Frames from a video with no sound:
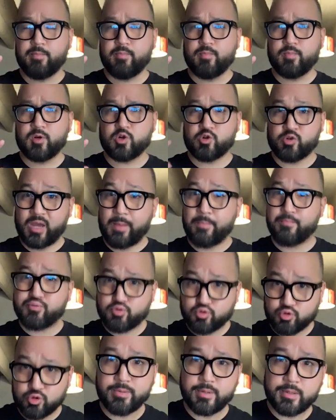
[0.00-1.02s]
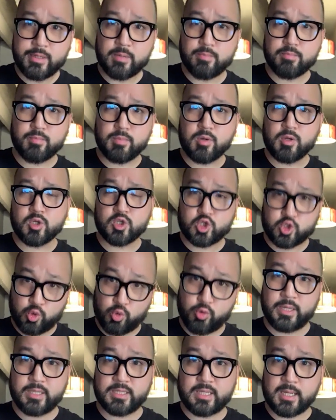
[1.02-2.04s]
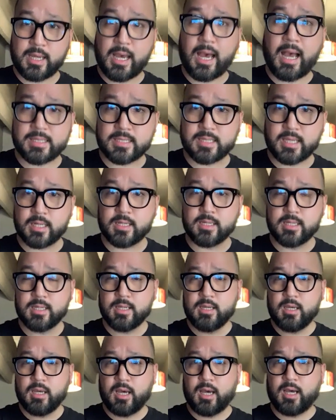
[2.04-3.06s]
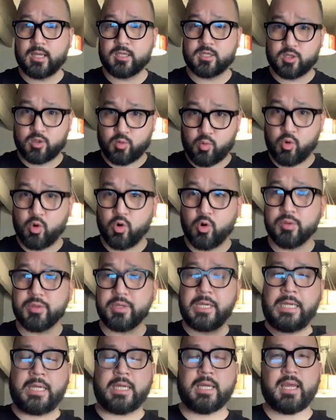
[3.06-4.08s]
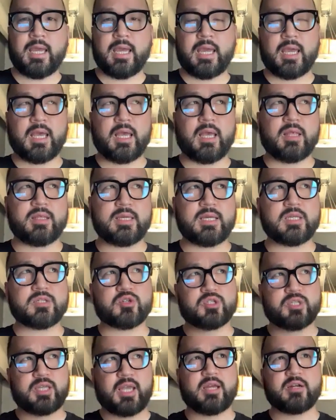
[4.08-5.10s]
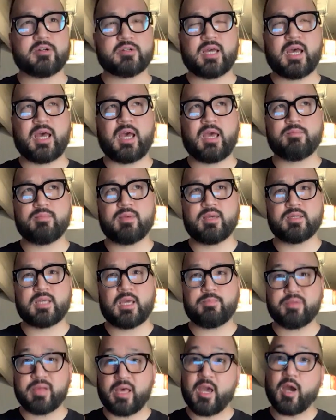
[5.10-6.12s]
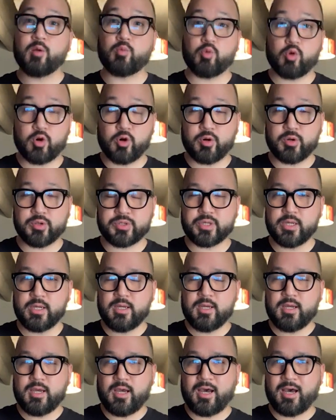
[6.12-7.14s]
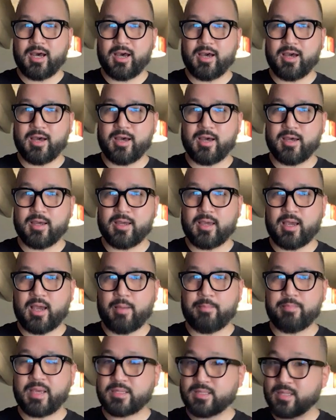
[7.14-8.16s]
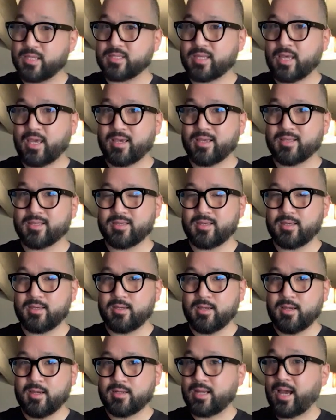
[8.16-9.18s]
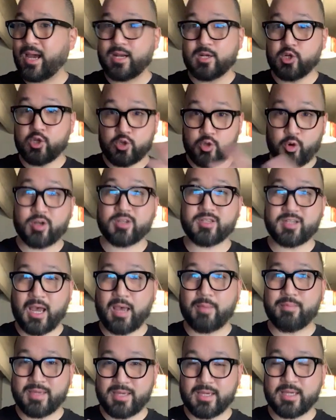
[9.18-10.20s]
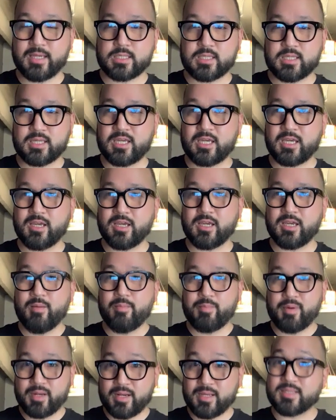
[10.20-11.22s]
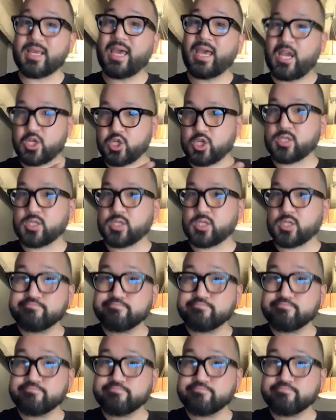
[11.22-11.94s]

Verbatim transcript: create premium stories and content uh, to the world? And Eastern Standard Time is a play on words. Uh, I'm basically saying it's not New York time, E S T, but it's Asia time.